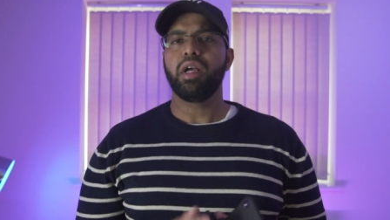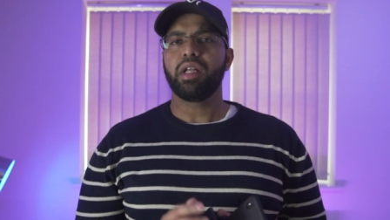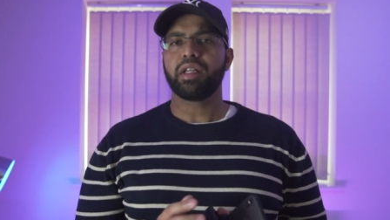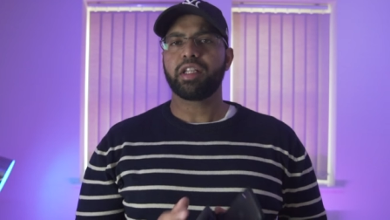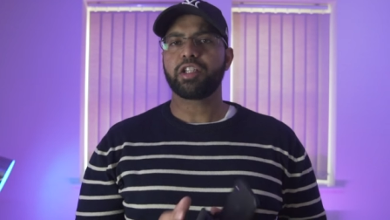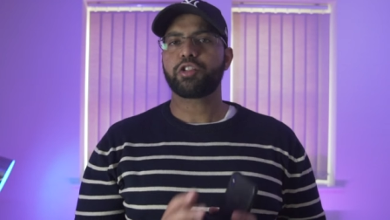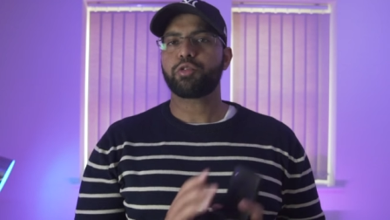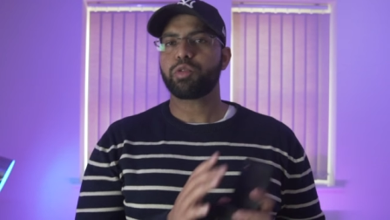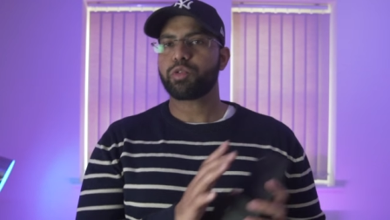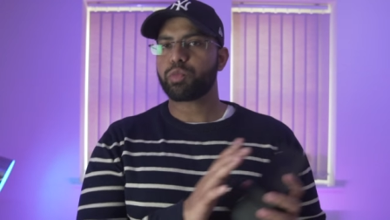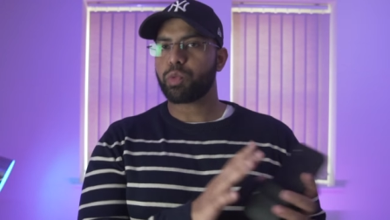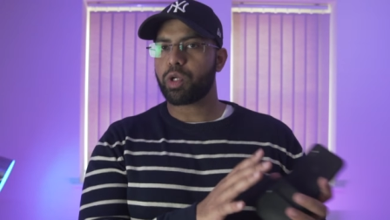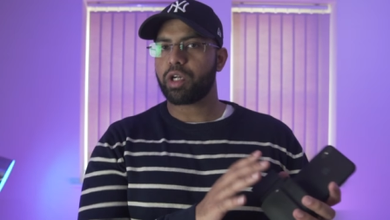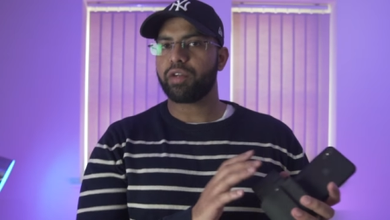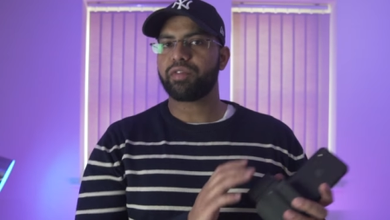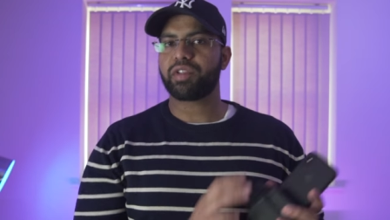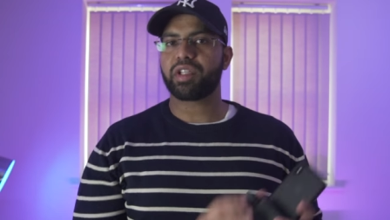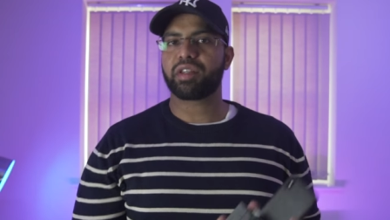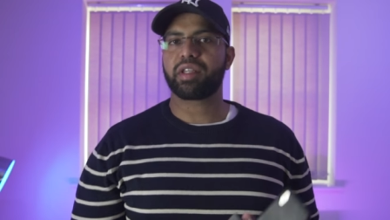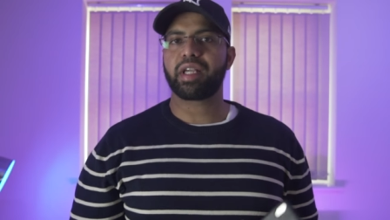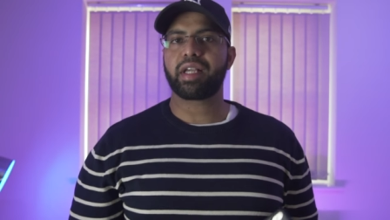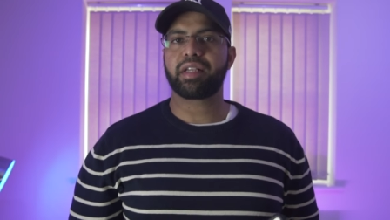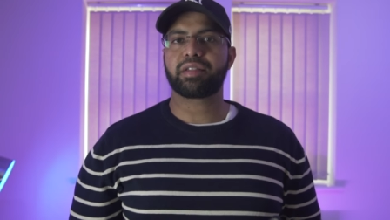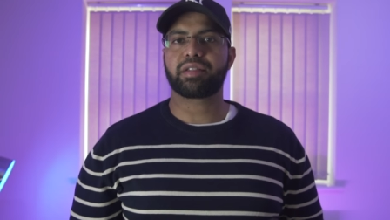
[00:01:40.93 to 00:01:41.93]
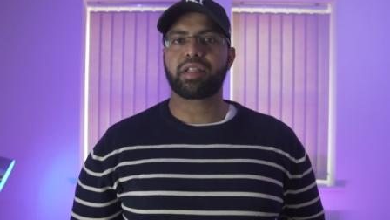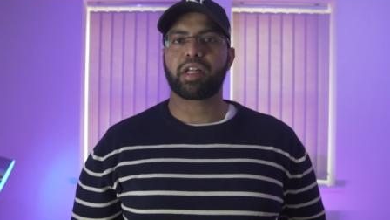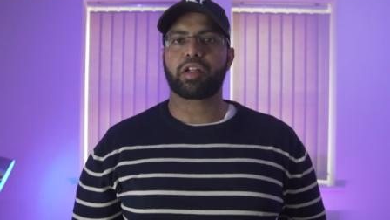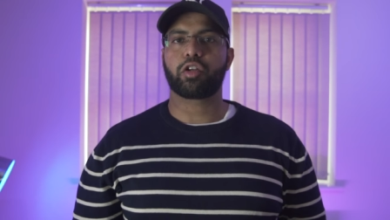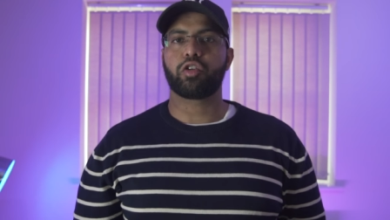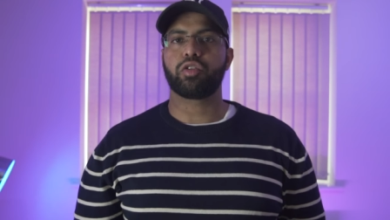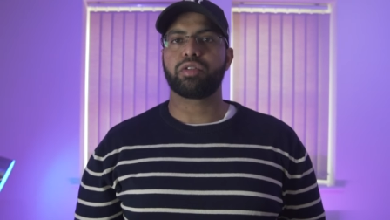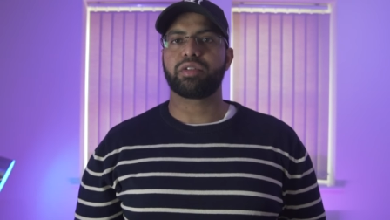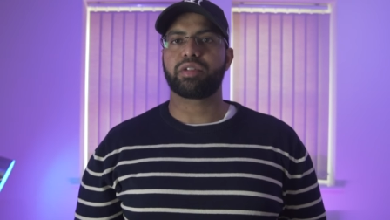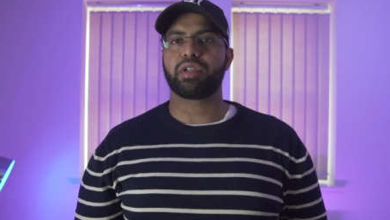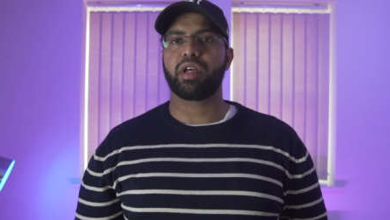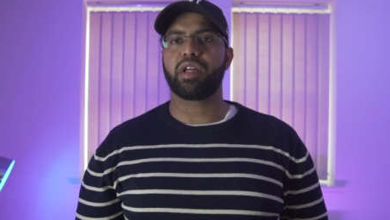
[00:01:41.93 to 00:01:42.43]
This was one of the things that
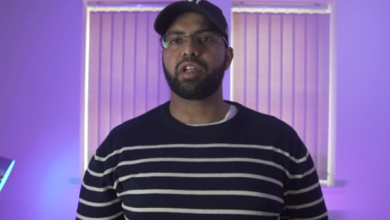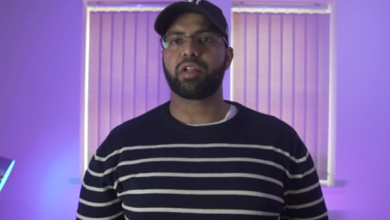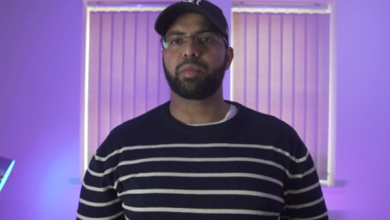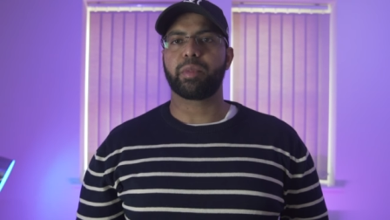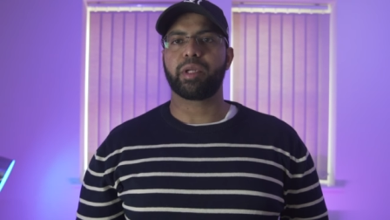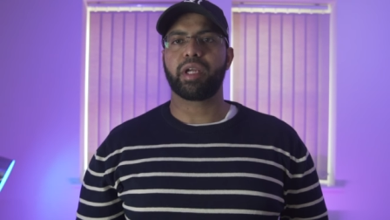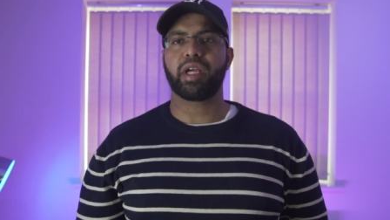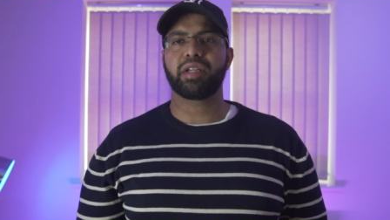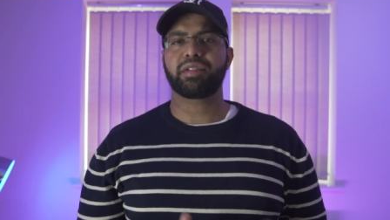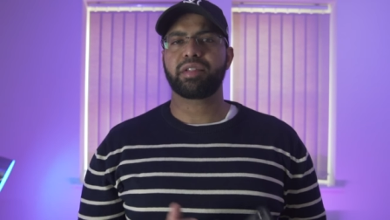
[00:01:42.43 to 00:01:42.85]
concerned me,